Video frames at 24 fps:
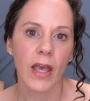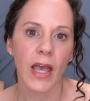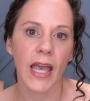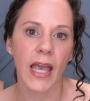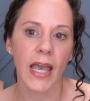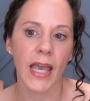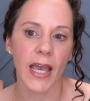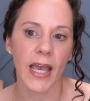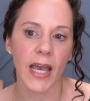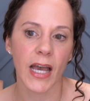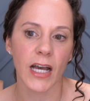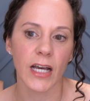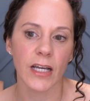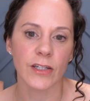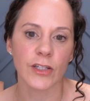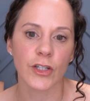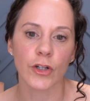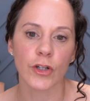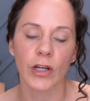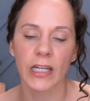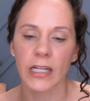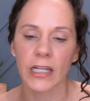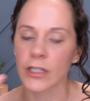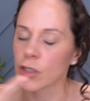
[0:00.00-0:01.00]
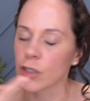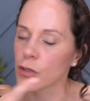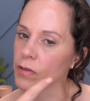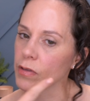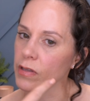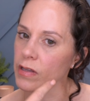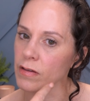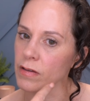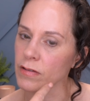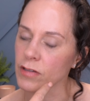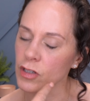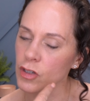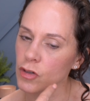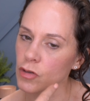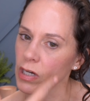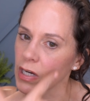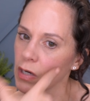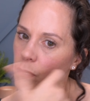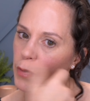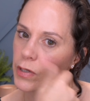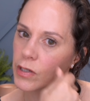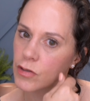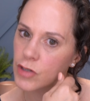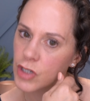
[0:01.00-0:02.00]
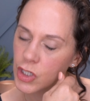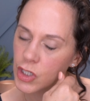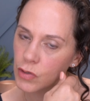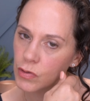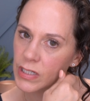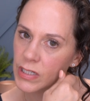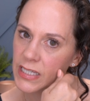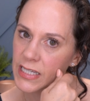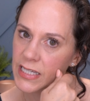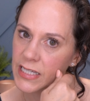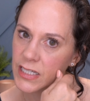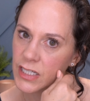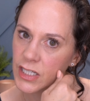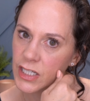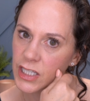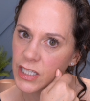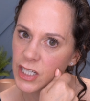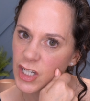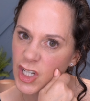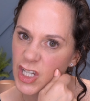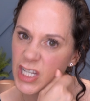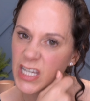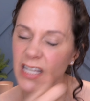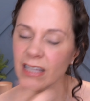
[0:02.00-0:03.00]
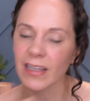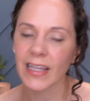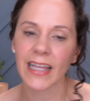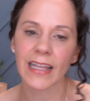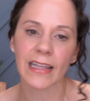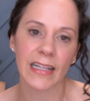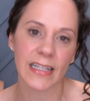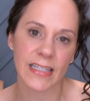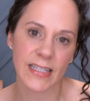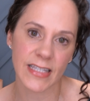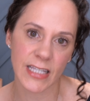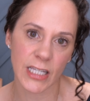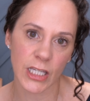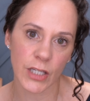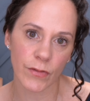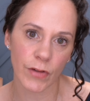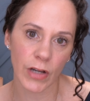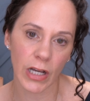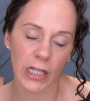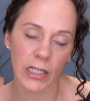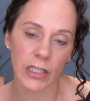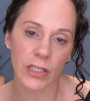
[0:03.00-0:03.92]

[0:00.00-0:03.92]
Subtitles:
and you're going to do the trick where you shoot it into the cheek, like let's say you've got a